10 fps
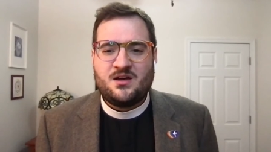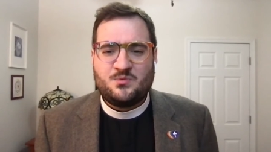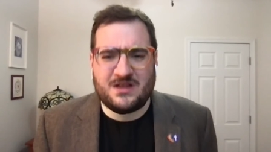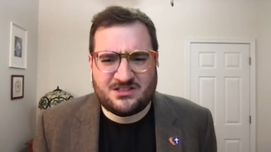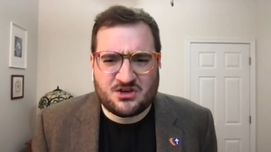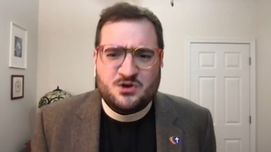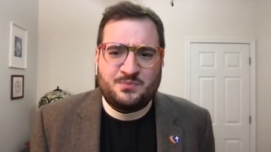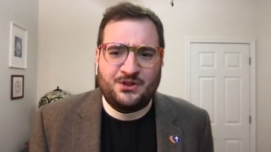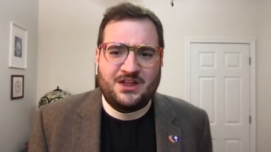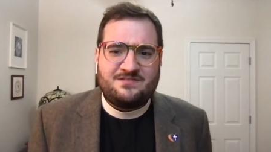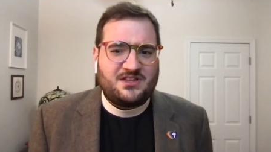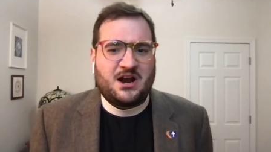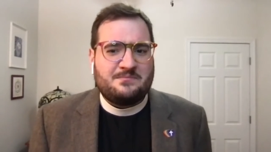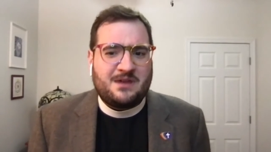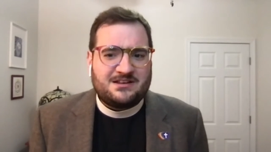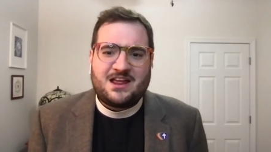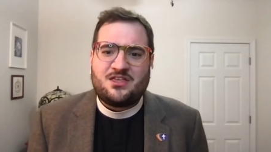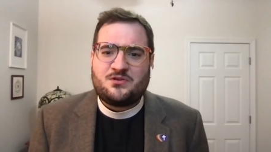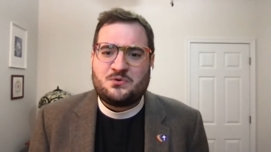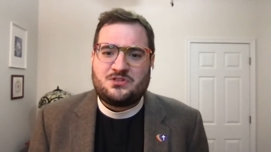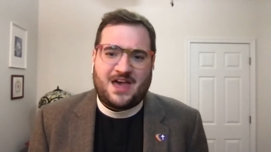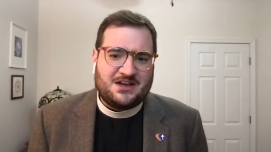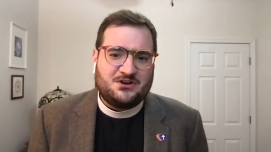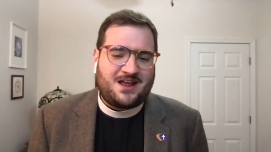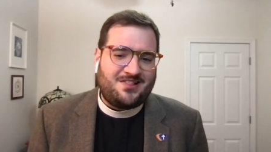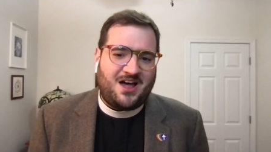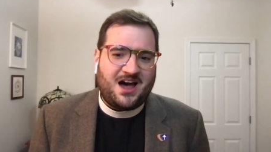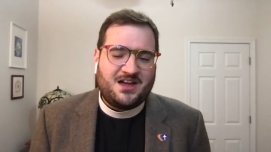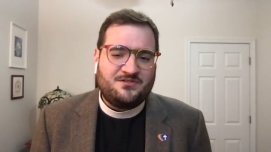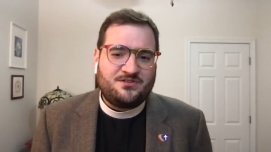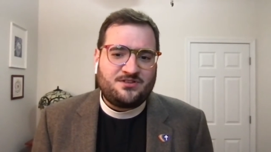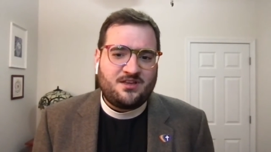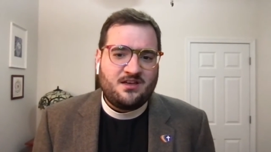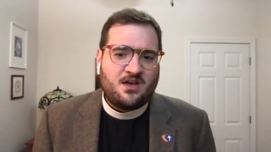We too believe that our Monday through Saturday lives